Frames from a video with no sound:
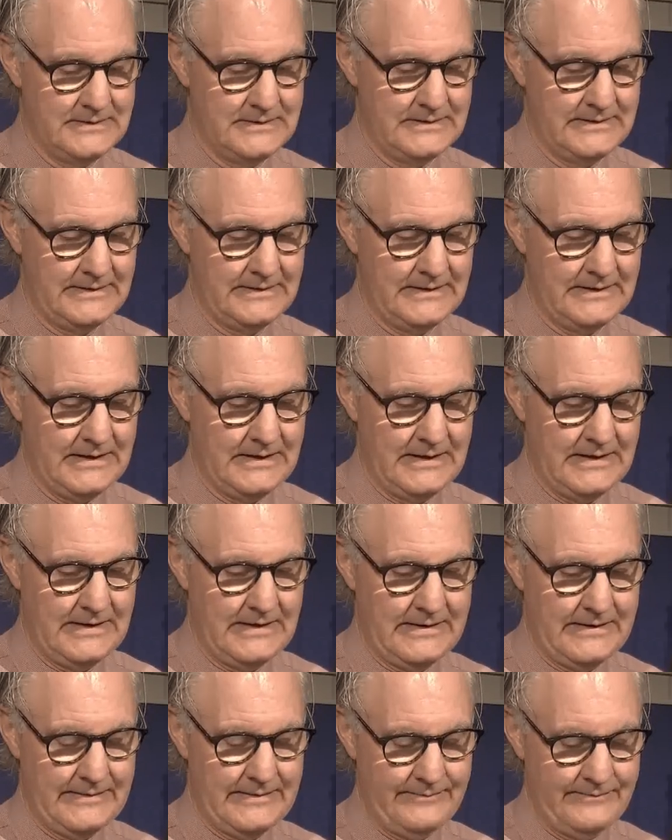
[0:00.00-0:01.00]

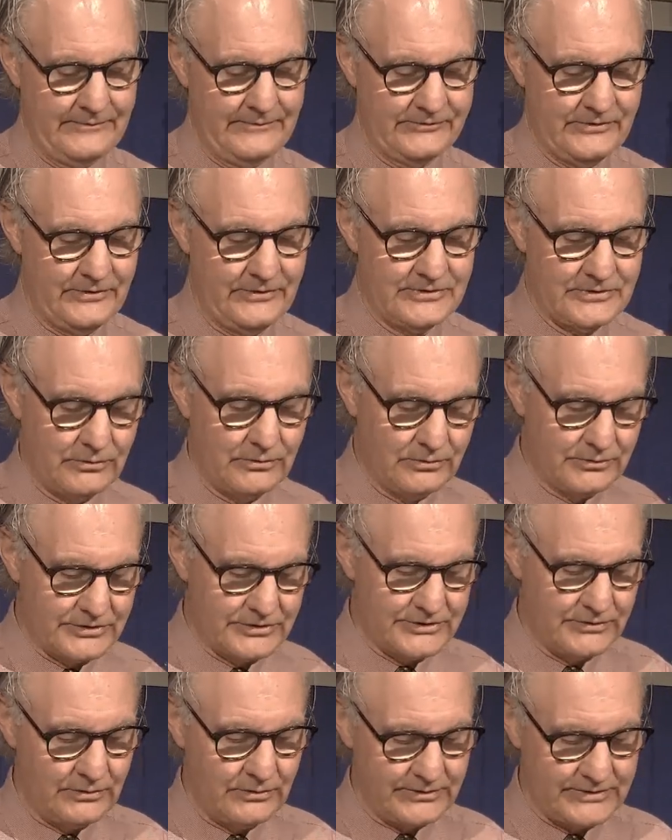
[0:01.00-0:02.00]
So there's all
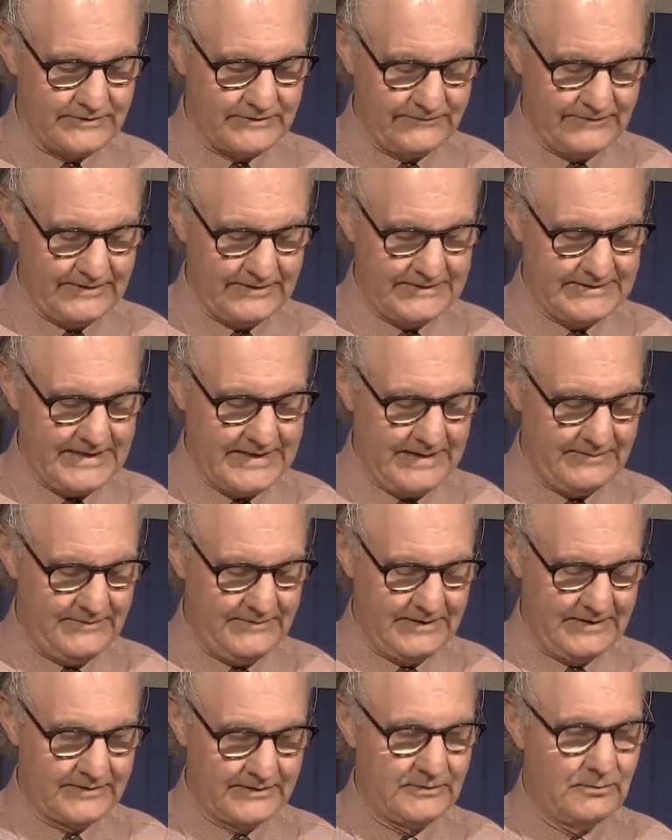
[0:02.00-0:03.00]
sorts of things
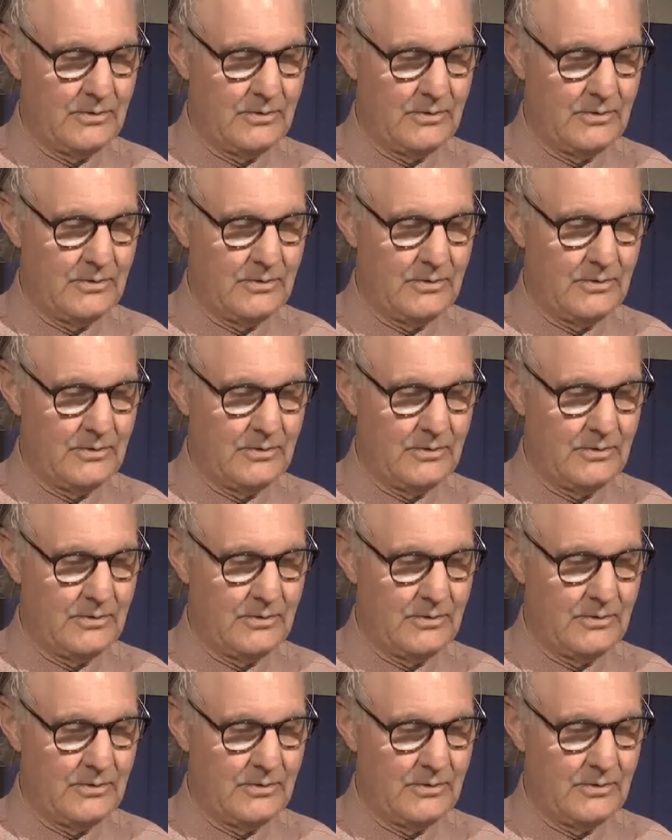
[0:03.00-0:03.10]
happening at the